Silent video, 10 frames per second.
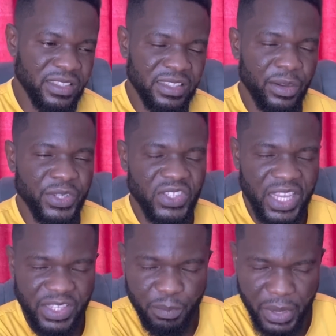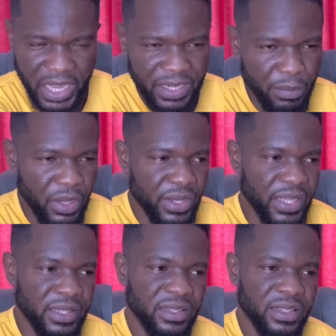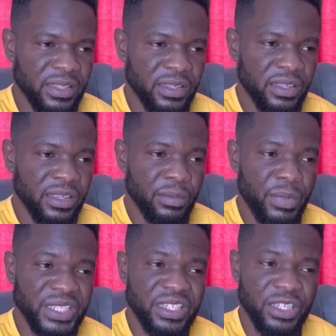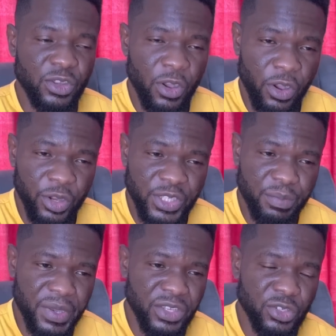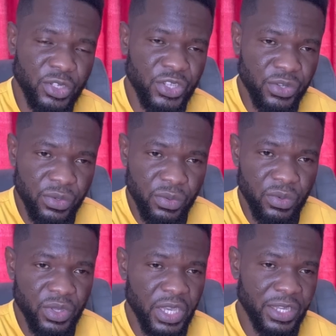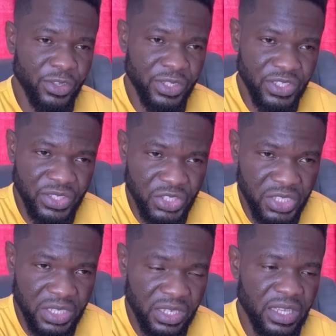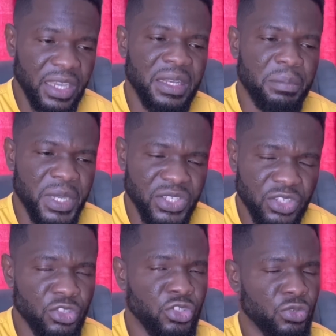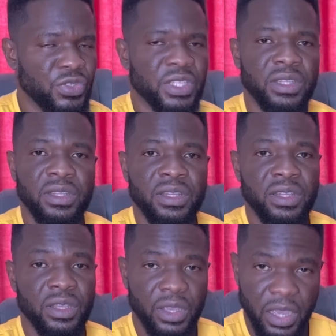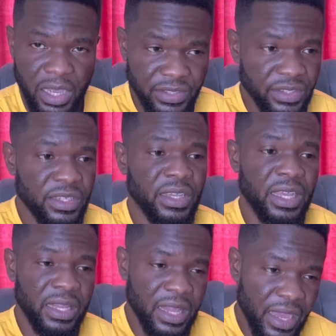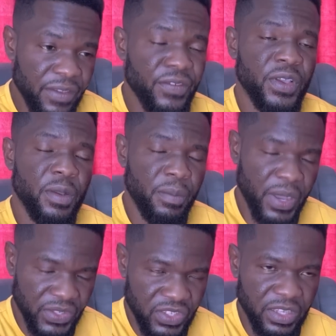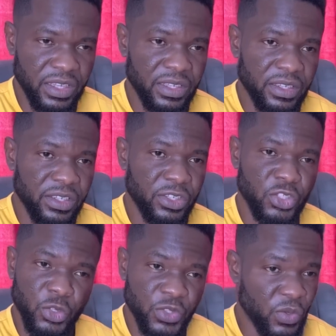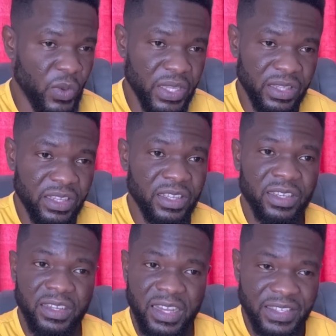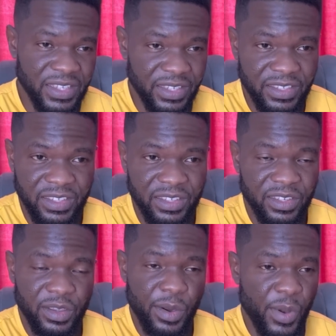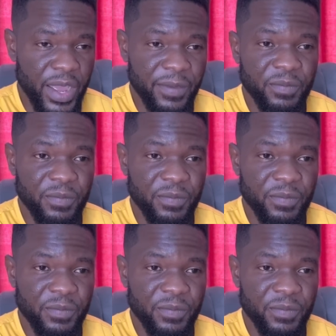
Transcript: There is nothing bad about it. But it all depends on you and your decision and the person you're choosing as a life partner, chosen one. That's it. All right.